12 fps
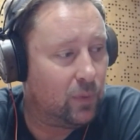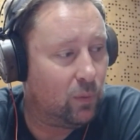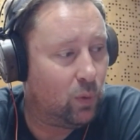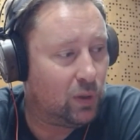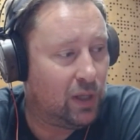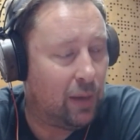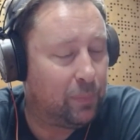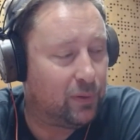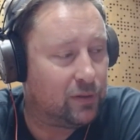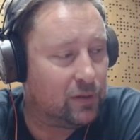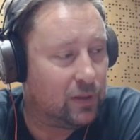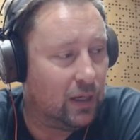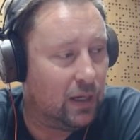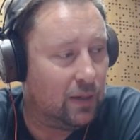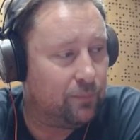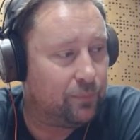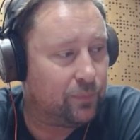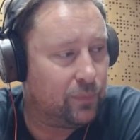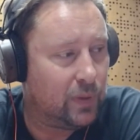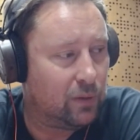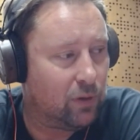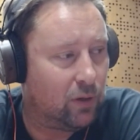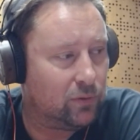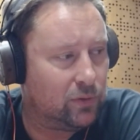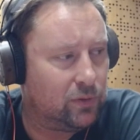What happened around